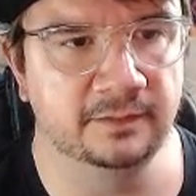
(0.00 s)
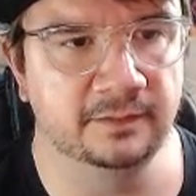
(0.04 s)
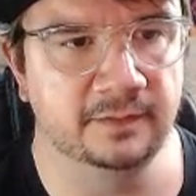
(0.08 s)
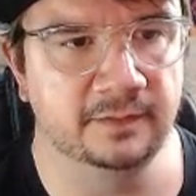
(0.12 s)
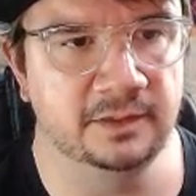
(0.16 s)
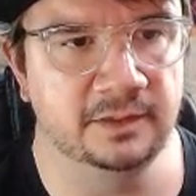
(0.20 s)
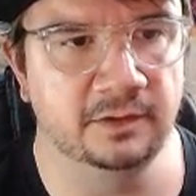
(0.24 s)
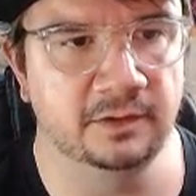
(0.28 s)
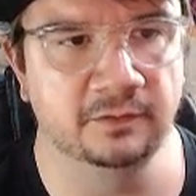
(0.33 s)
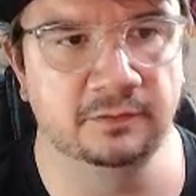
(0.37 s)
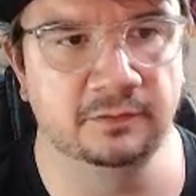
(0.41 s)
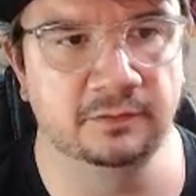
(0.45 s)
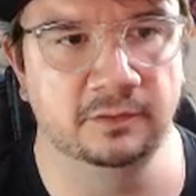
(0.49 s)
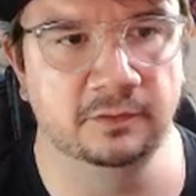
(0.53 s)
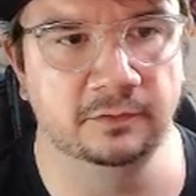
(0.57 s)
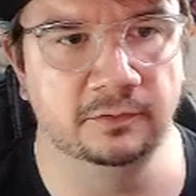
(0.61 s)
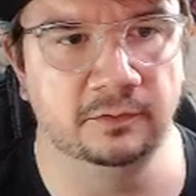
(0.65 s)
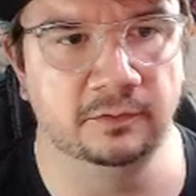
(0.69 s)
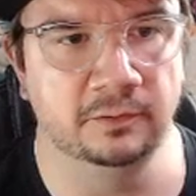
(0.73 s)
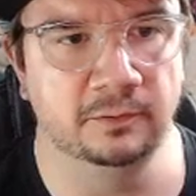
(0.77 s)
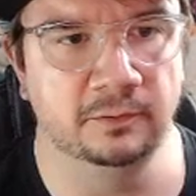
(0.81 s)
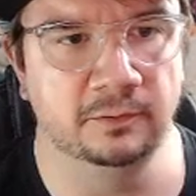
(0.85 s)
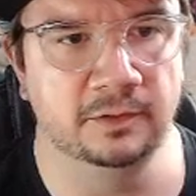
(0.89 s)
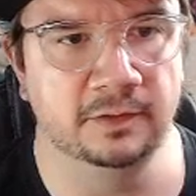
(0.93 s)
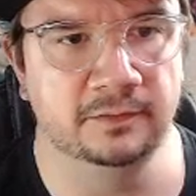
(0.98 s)
And you can still
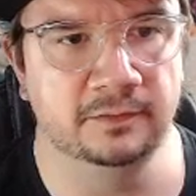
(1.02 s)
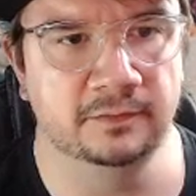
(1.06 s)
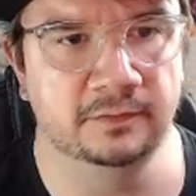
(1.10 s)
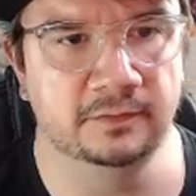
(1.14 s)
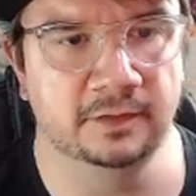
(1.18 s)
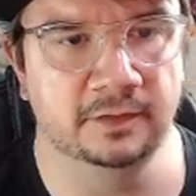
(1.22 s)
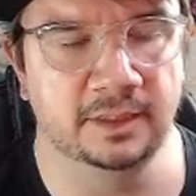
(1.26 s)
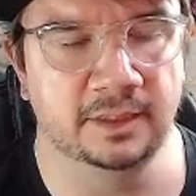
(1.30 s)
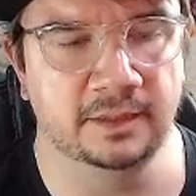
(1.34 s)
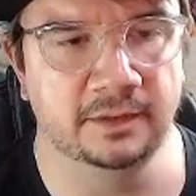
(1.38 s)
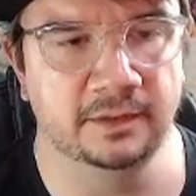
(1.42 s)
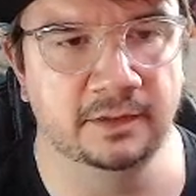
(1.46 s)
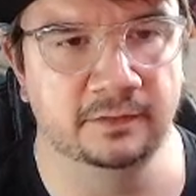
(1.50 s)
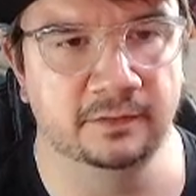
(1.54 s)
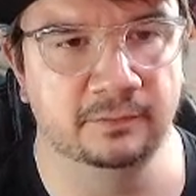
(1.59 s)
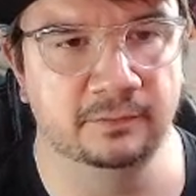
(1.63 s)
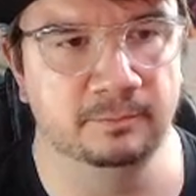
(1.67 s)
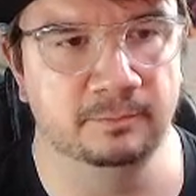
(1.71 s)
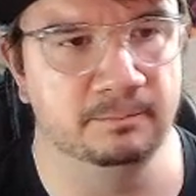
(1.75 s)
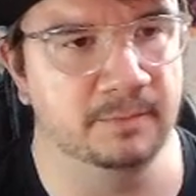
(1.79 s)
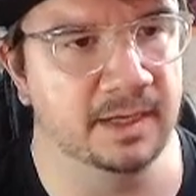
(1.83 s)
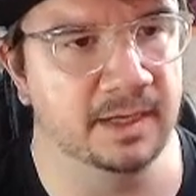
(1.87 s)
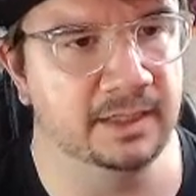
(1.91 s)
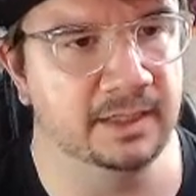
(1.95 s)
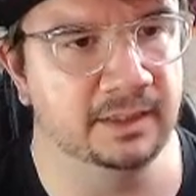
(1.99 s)
do this. Like, this
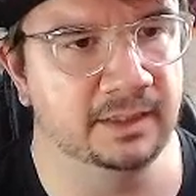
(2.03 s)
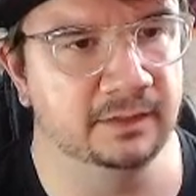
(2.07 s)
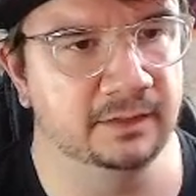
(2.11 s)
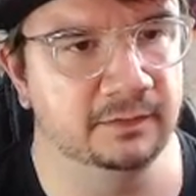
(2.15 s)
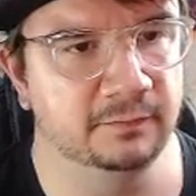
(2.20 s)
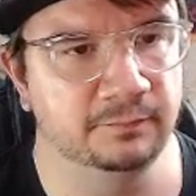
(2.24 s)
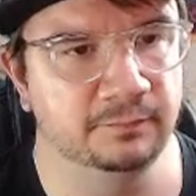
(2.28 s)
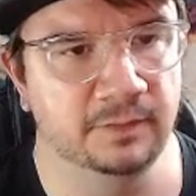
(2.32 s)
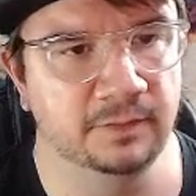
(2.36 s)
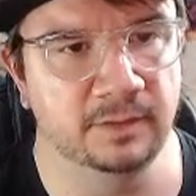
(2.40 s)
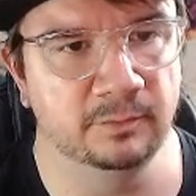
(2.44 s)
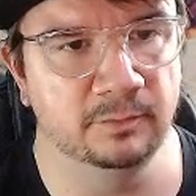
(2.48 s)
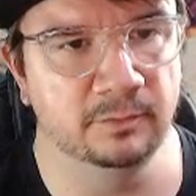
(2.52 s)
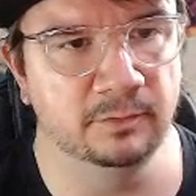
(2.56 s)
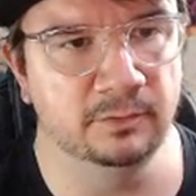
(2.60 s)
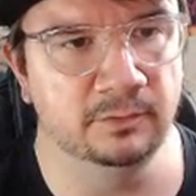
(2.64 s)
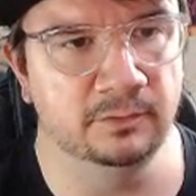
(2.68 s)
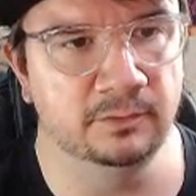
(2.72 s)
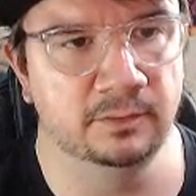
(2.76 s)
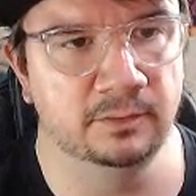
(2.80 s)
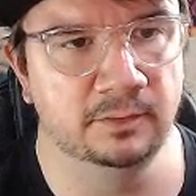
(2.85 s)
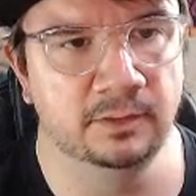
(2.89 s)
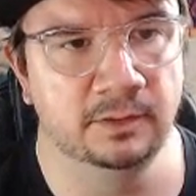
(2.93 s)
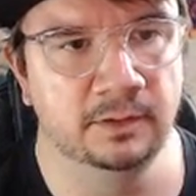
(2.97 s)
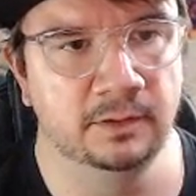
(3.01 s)
might get the frame rule.
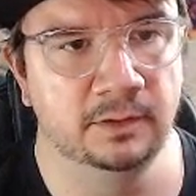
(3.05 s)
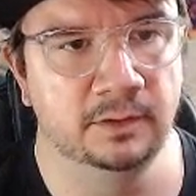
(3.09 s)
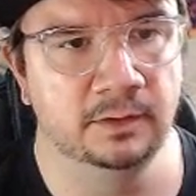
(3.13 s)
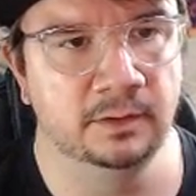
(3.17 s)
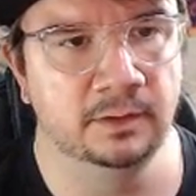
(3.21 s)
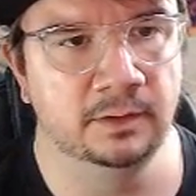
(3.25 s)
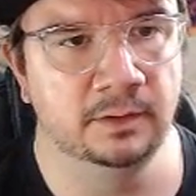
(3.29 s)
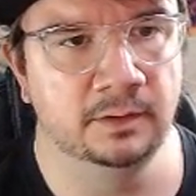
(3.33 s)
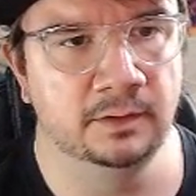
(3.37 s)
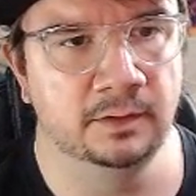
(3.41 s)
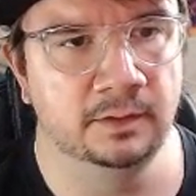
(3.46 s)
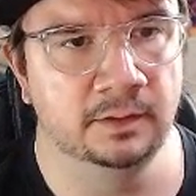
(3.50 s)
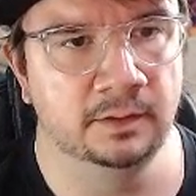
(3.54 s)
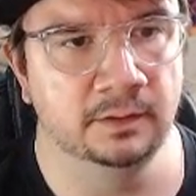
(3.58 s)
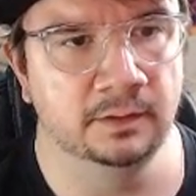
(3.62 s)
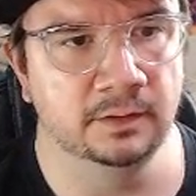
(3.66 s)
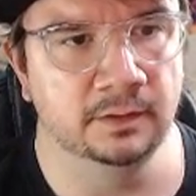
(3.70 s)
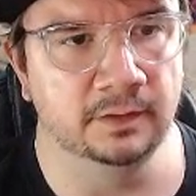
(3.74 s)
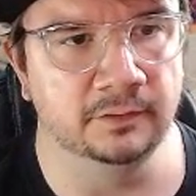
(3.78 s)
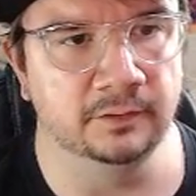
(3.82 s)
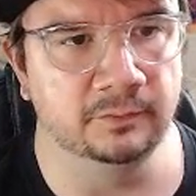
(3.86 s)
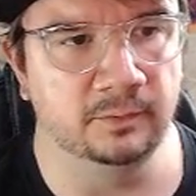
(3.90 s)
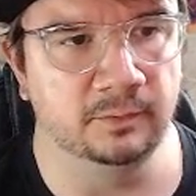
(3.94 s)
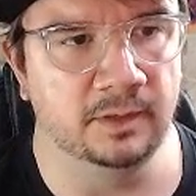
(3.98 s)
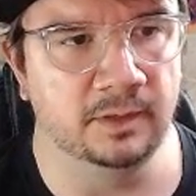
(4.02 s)

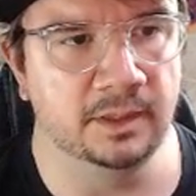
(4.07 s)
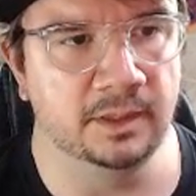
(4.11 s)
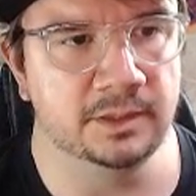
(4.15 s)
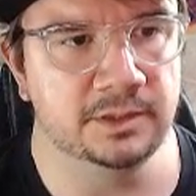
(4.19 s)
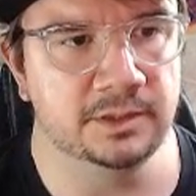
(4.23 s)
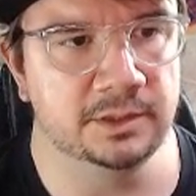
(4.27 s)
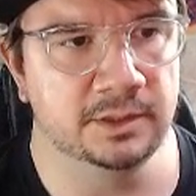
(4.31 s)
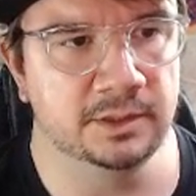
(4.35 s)
Let's watch.